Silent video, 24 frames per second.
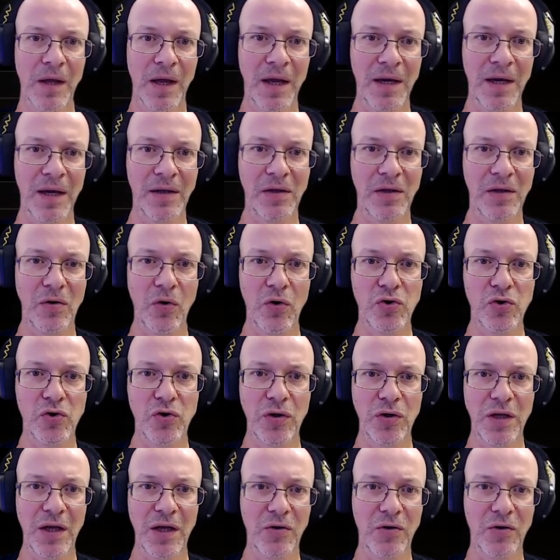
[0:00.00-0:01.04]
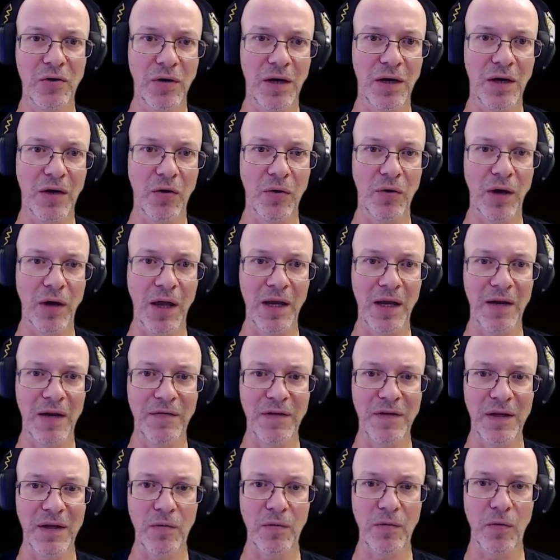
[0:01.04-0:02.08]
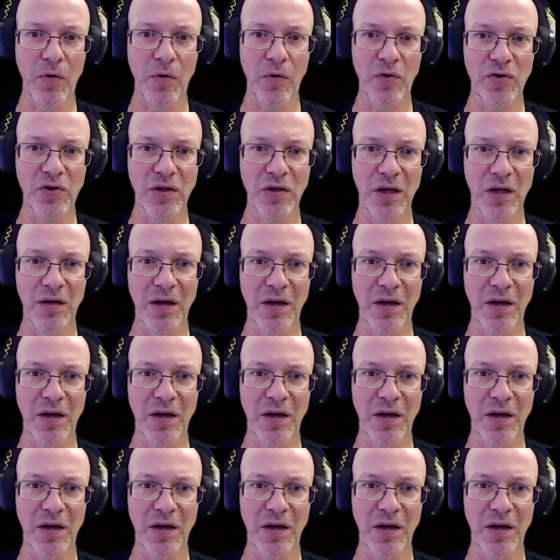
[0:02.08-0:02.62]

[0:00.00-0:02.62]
And also here you click on NFT rewards.